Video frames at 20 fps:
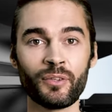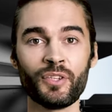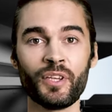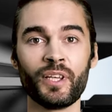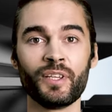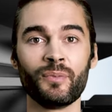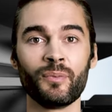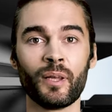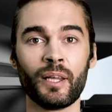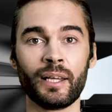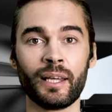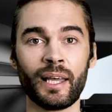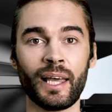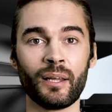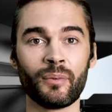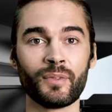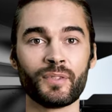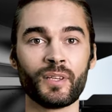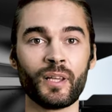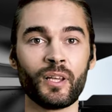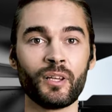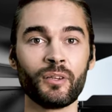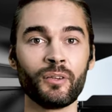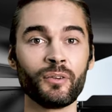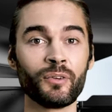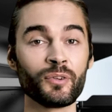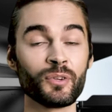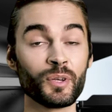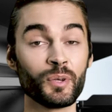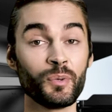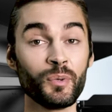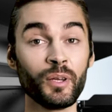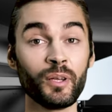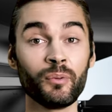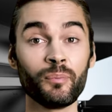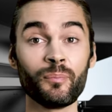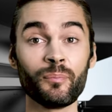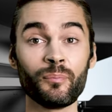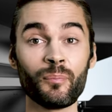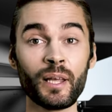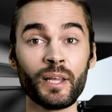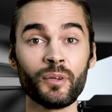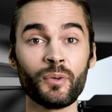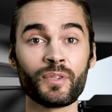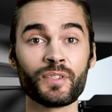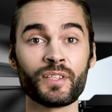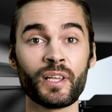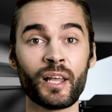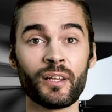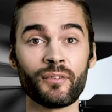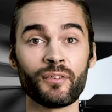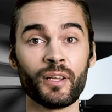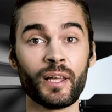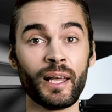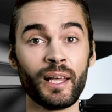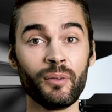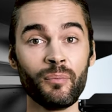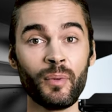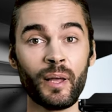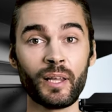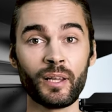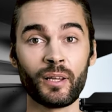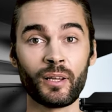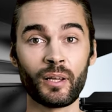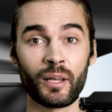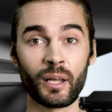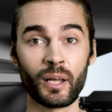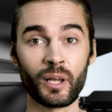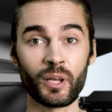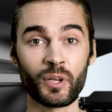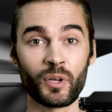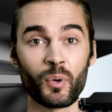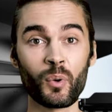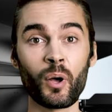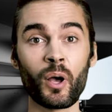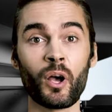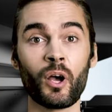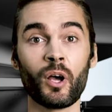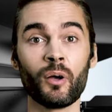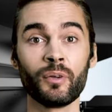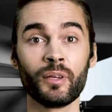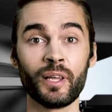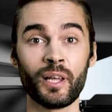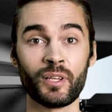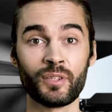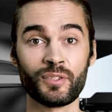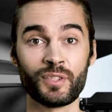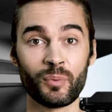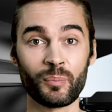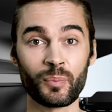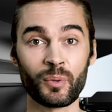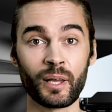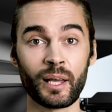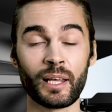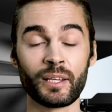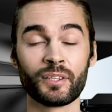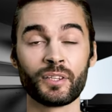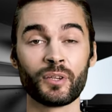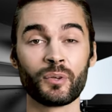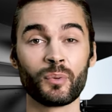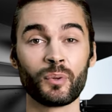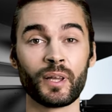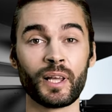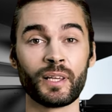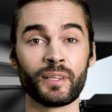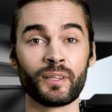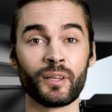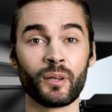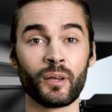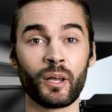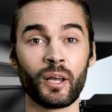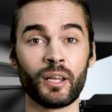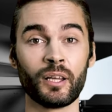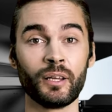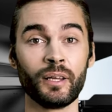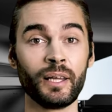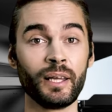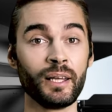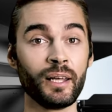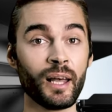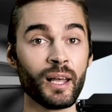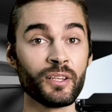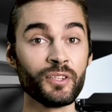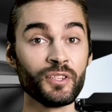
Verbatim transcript: Just like Amazon, Google, Microsoft, and Meta, who all announced a plan to create their own AI